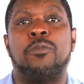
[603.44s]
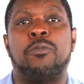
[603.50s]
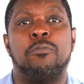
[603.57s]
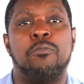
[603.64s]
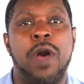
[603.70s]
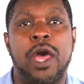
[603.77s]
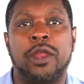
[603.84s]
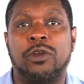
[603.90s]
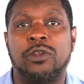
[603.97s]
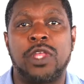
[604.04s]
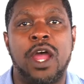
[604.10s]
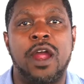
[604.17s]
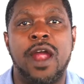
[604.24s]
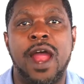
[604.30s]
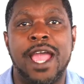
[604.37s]
modeled
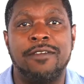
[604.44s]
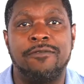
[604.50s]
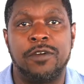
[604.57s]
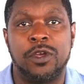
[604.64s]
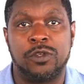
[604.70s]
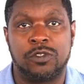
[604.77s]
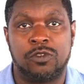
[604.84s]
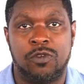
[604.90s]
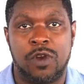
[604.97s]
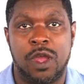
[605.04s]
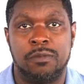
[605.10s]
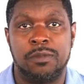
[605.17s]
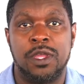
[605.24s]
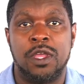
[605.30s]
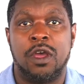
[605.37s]
our iPhones
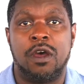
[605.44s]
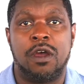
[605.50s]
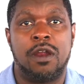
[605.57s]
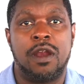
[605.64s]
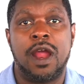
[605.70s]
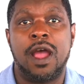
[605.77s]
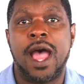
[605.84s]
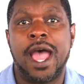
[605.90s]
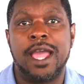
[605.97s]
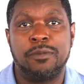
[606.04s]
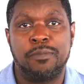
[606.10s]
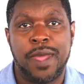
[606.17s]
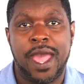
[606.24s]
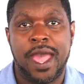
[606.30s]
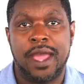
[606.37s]
from, or our
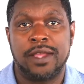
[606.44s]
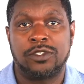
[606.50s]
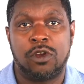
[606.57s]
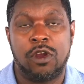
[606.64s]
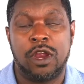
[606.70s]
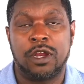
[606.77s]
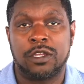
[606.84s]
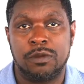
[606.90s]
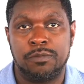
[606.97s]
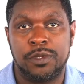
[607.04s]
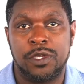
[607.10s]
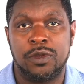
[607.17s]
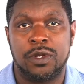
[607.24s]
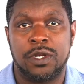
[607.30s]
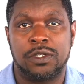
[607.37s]
iPads, or our
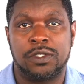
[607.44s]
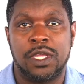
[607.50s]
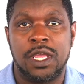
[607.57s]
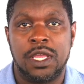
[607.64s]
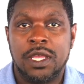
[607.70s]
computers.